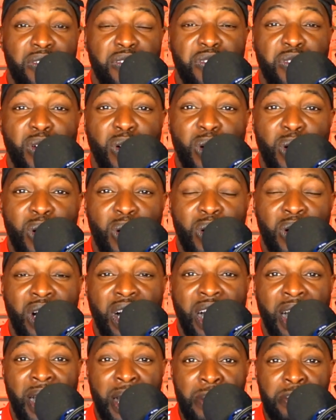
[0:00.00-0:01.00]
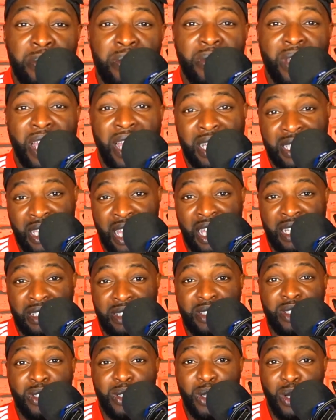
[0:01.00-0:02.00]
for
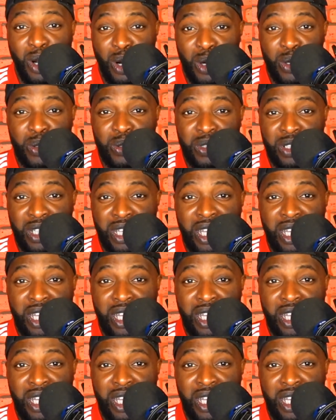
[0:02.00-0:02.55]
Ethan's goal.